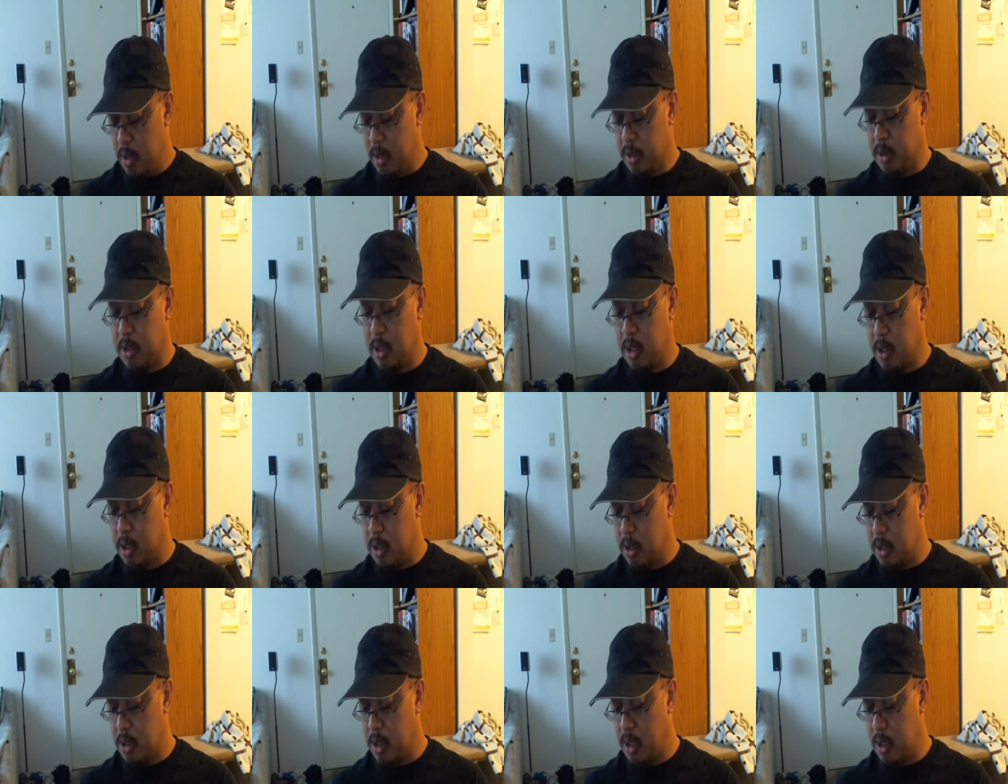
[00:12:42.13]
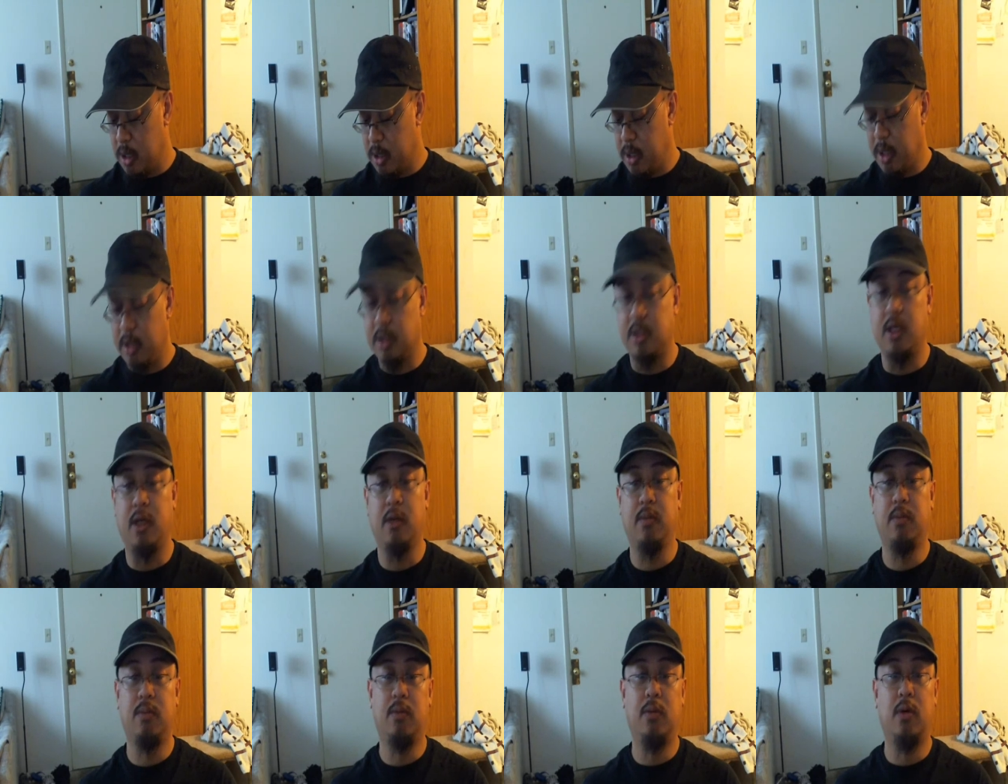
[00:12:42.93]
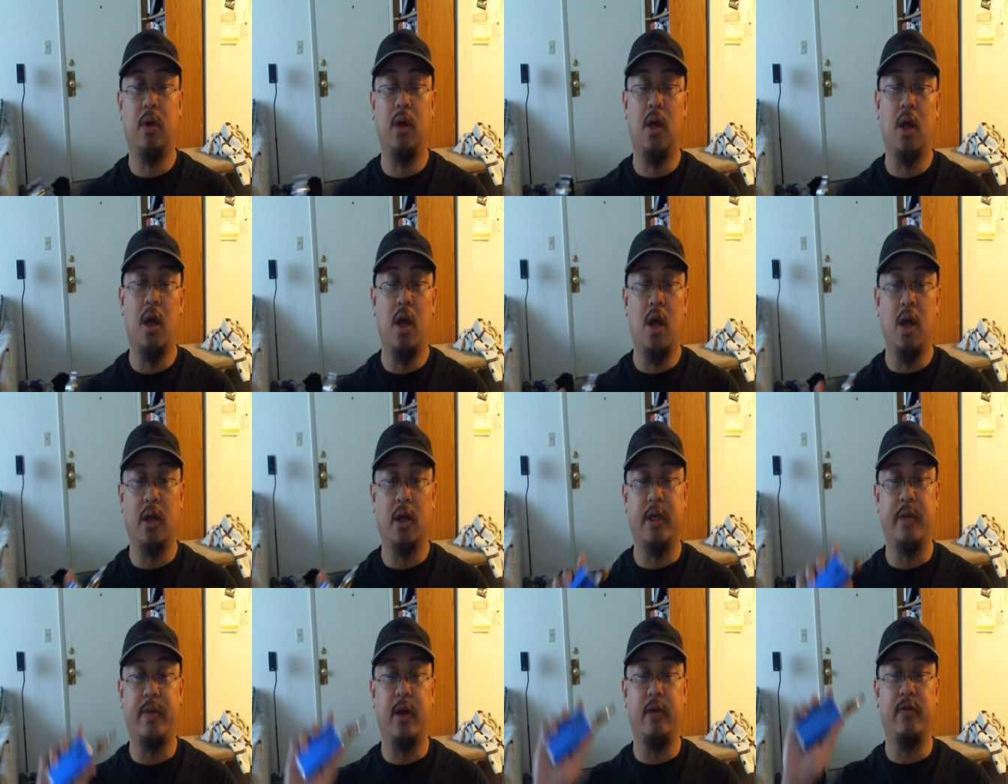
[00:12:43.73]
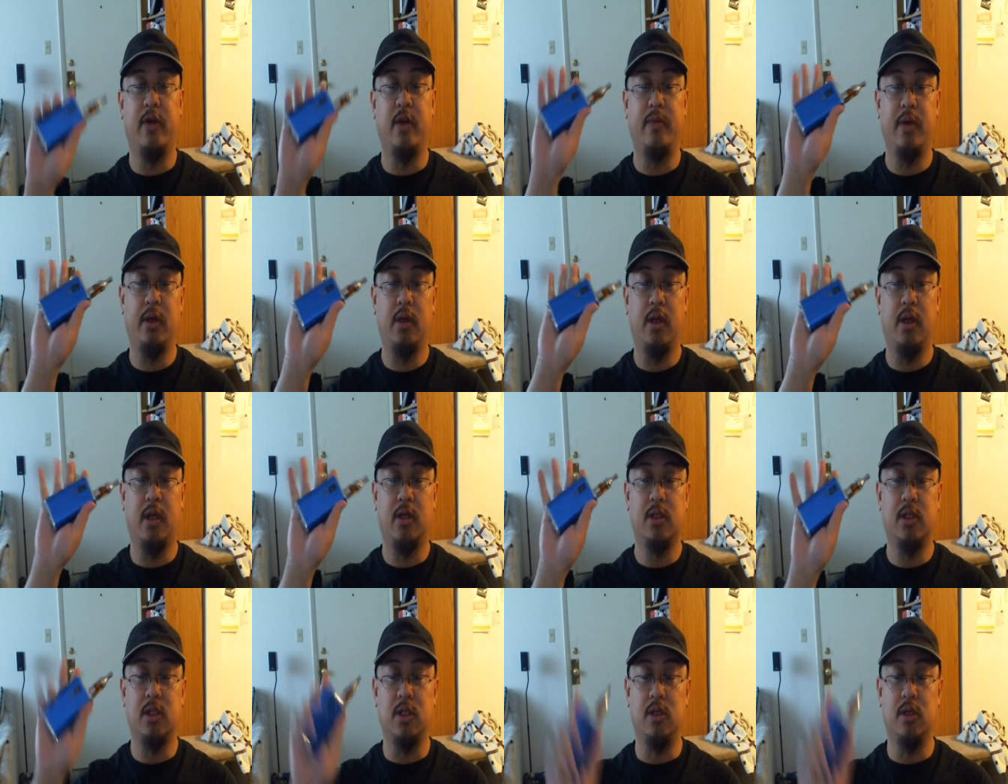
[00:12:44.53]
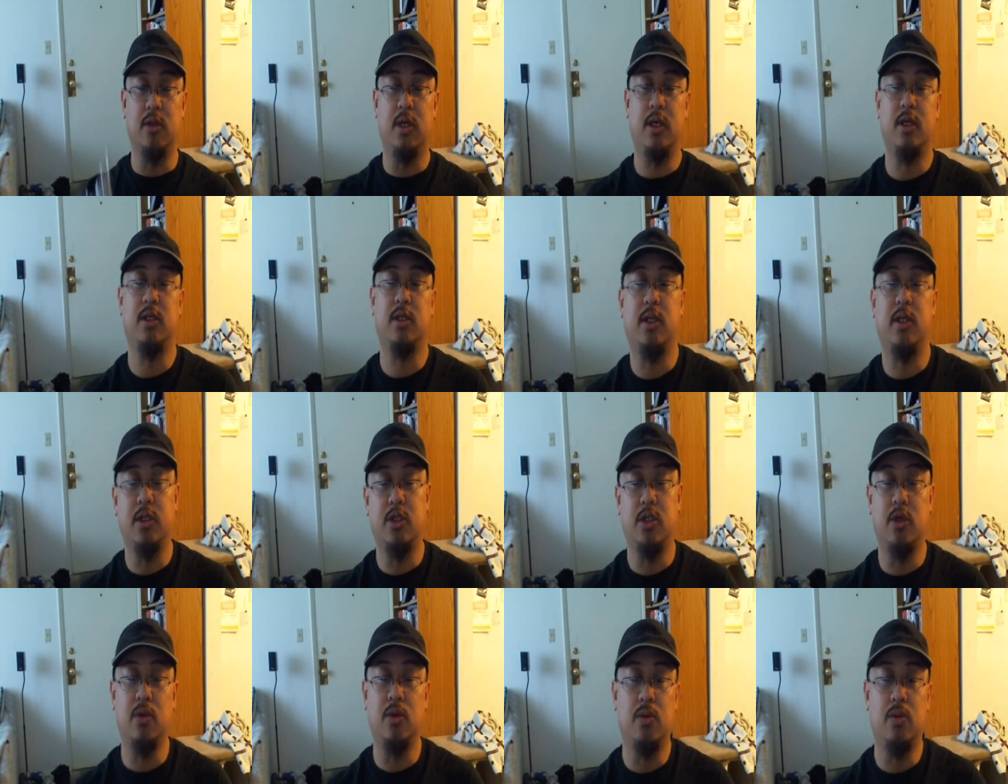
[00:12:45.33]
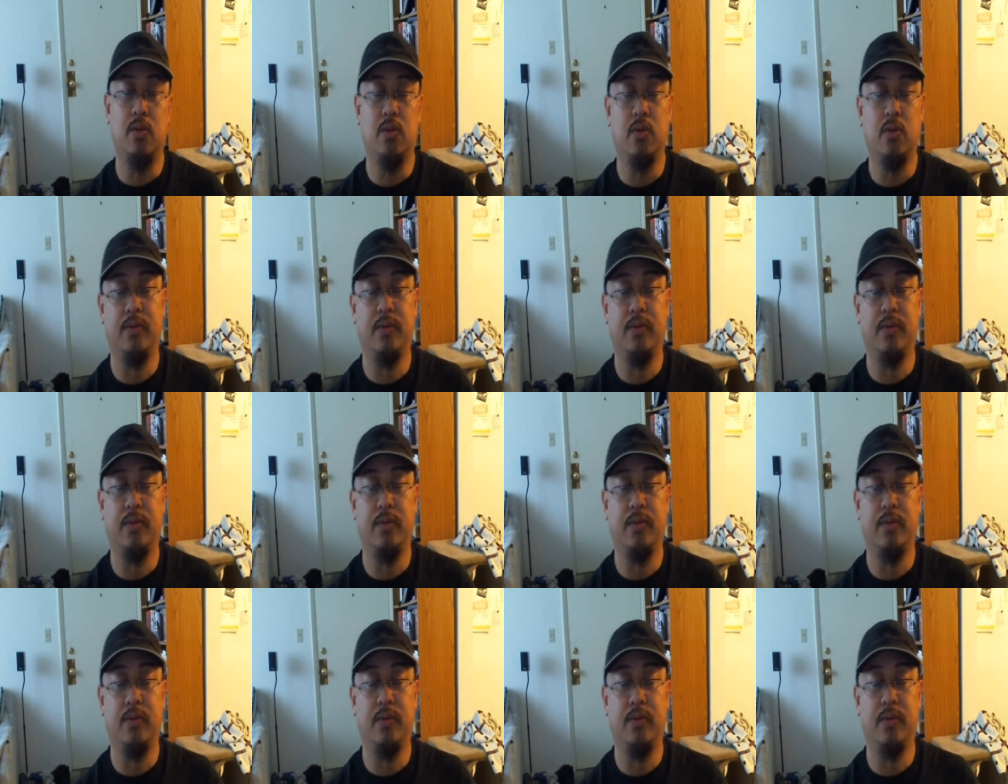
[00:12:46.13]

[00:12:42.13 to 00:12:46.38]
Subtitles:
Until next time, keep on vaping, and I'll see you guys again soon.